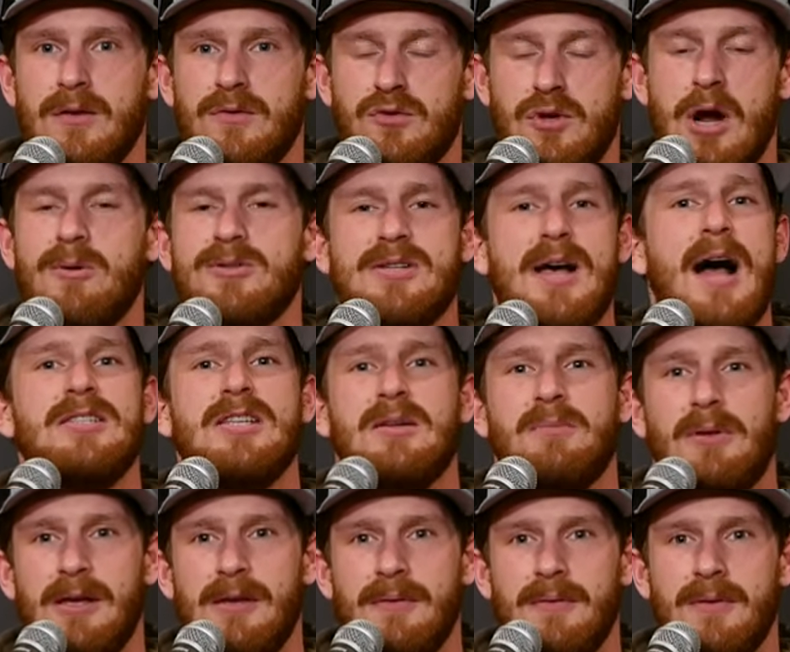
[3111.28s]
Drink
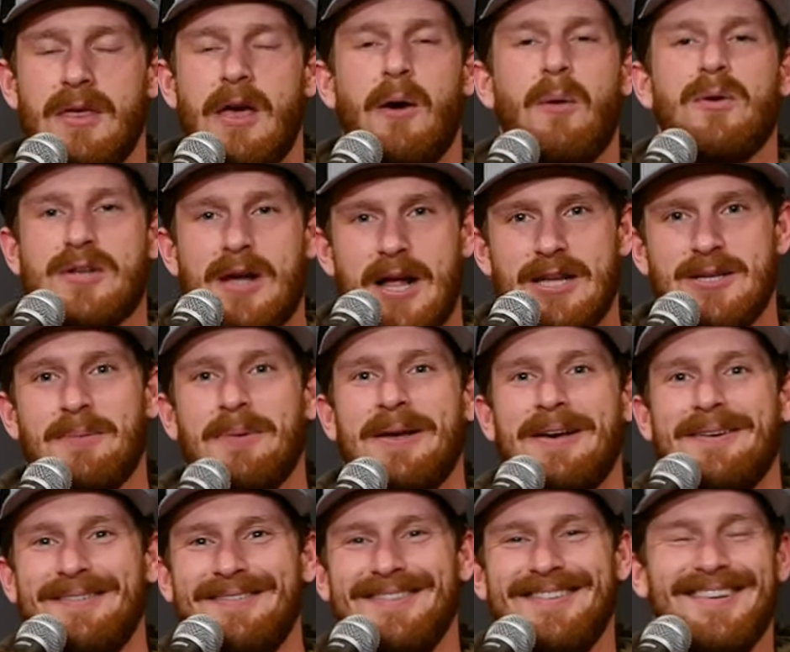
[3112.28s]
Wisconsinbly. Think
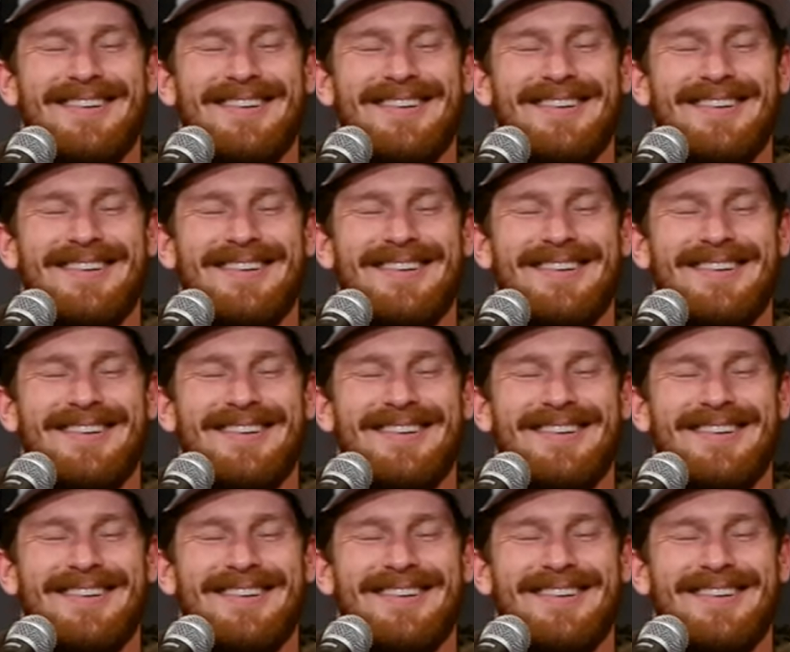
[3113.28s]
Wisconsinbly.